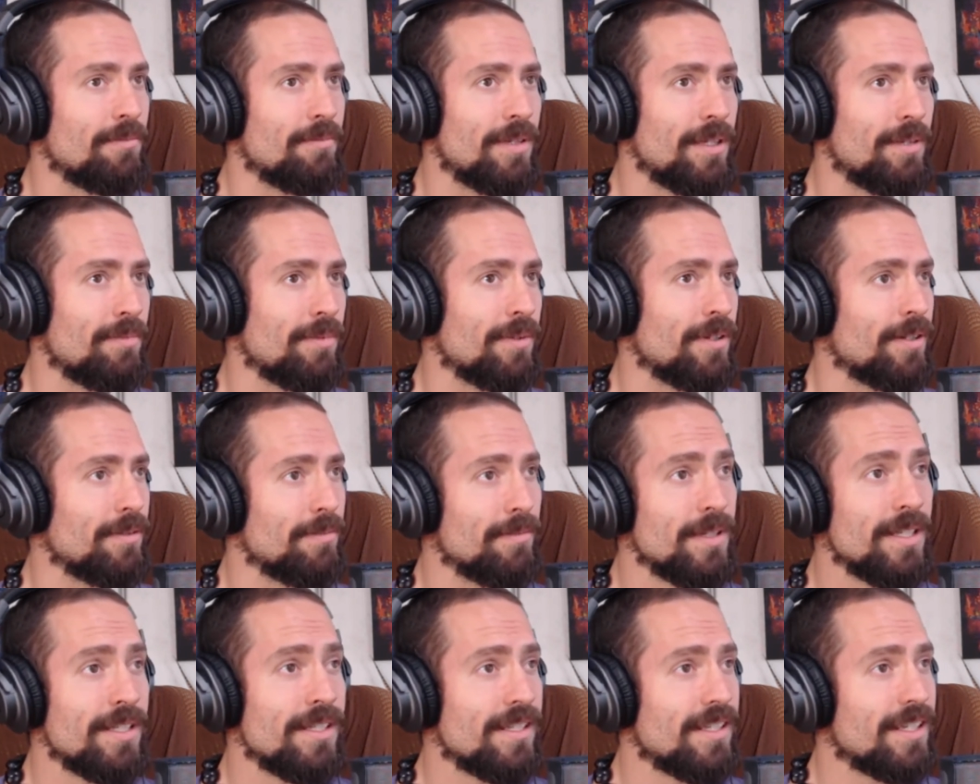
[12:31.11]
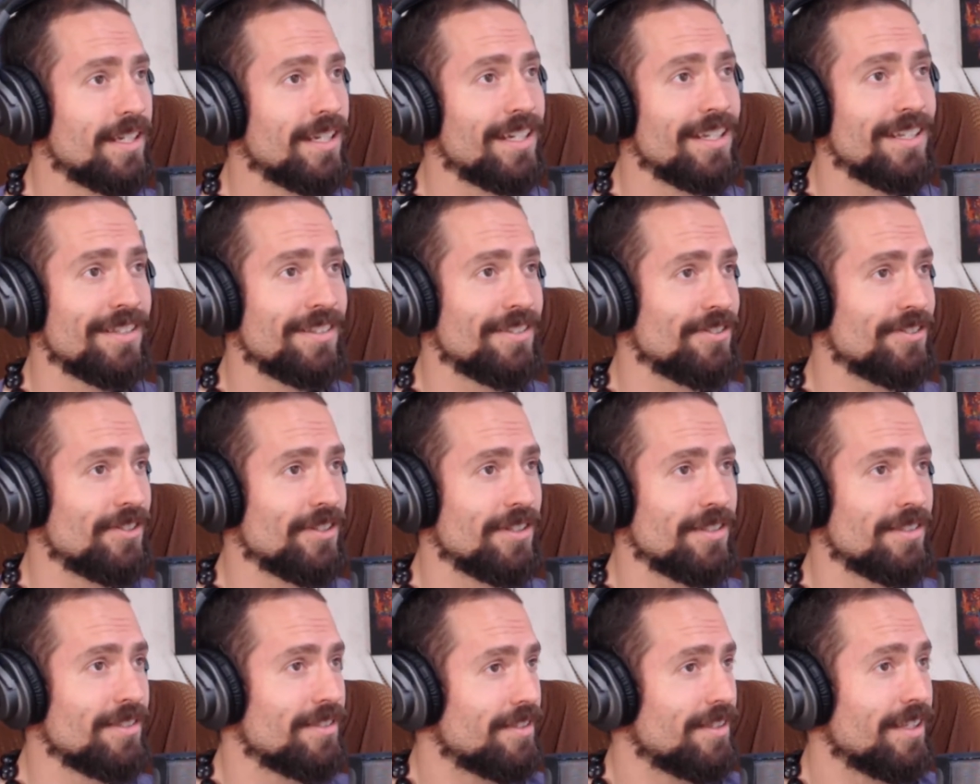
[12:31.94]
people are missing is
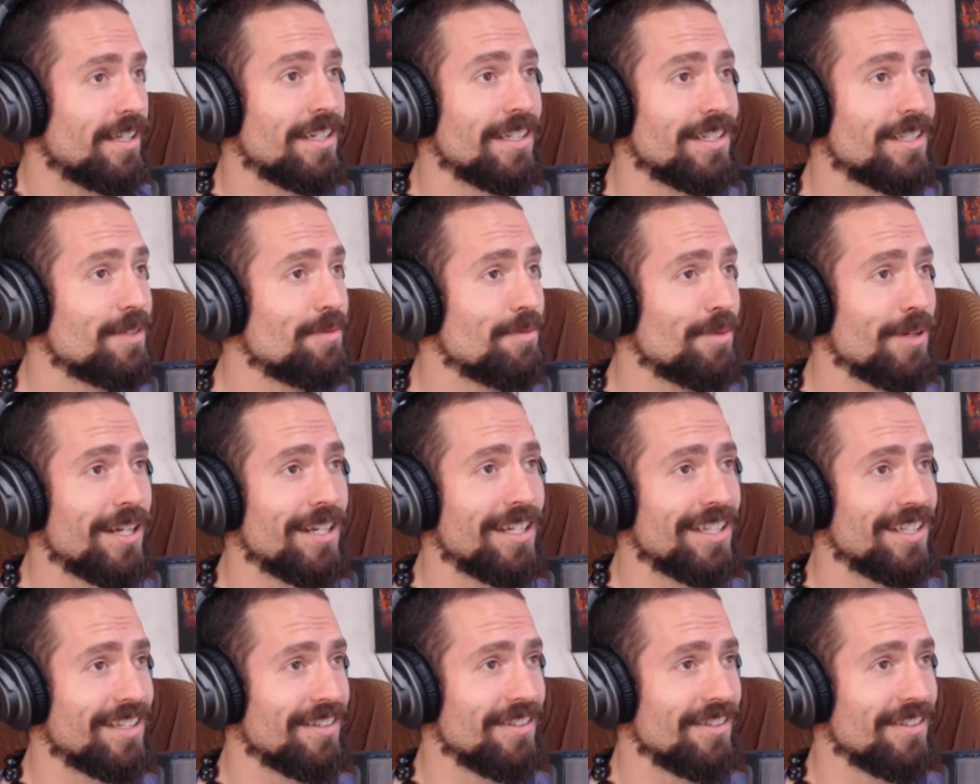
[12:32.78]
just like spreading